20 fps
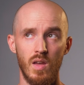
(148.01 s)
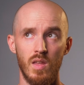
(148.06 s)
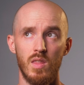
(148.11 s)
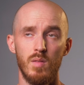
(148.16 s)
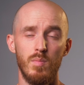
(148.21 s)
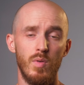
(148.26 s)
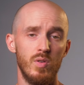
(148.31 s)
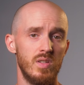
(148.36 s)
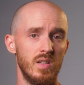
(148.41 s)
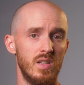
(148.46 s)
The
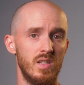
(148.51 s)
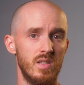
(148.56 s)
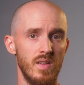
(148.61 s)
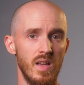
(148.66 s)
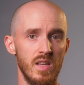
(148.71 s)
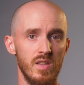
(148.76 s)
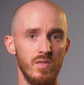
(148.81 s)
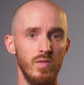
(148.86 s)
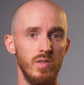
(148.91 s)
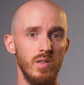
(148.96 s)
most
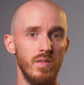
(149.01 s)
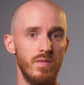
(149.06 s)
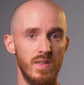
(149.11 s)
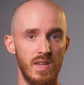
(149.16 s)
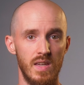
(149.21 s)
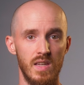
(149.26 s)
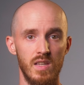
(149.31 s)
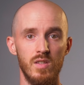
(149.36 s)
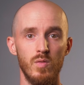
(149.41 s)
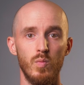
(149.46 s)
successful of
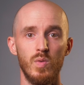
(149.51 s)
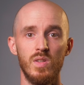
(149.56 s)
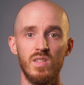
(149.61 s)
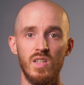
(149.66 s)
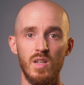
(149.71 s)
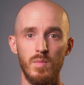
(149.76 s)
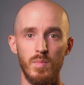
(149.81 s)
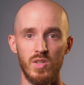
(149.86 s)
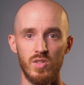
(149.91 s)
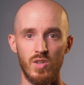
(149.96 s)
these was
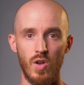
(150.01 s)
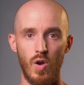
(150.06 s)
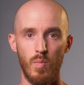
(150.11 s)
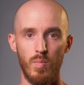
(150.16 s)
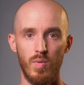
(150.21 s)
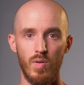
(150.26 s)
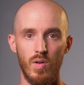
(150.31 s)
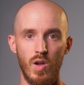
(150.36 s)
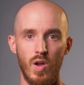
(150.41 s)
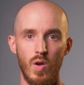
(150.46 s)

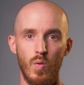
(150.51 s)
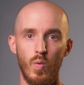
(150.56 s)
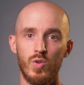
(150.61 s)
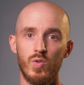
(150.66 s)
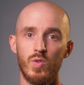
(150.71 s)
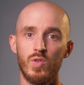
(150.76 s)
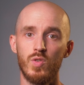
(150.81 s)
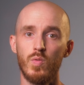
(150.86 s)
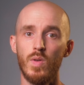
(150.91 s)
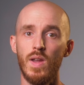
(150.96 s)
CinemaScope, which
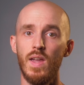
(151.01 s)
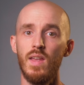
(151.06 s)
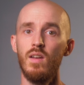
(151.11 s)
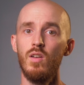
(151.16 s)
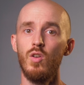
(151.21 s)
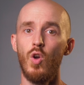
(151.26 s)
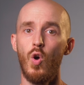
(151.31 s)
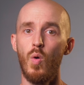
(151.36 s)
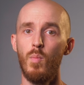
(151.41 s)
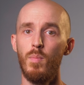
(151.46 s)
was created
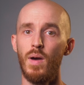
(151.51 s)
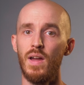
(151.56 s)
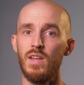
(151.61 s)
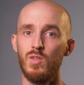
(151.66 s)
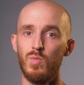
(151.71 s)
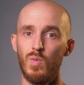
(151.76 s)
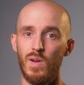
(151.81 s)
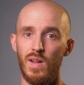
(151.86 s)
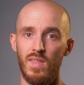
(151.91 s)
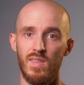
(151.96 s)
and owned by
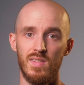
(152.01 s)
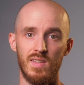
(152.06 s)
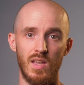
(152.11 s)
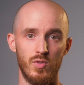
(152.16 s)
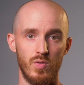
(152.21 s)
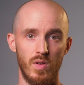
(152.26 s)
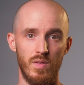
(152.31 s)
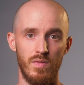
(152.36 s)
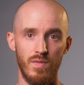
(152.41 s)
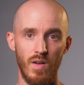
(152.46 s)
20th
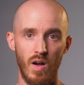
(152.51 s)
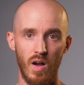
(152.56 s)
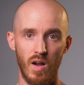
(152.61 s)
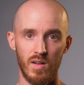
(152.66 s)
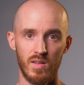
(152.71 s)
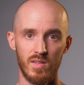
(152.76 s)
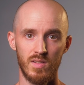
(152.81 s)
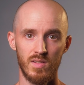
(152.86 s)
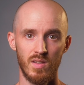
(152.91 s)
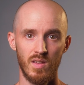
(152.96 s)
Century
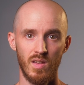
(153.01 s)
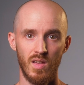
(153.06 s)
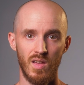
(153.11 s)
Fox.